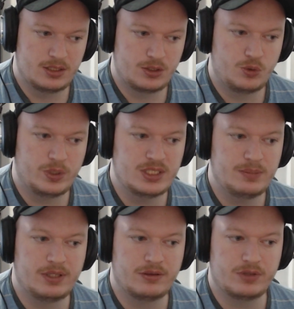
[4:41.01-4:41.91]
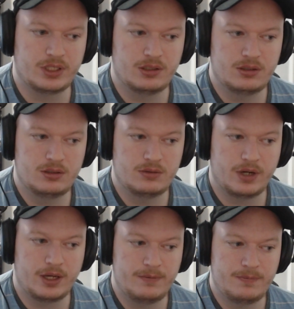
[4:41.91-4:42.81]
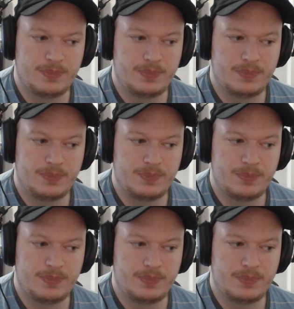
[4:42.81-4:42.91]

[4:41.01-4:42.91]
queen to b3, right?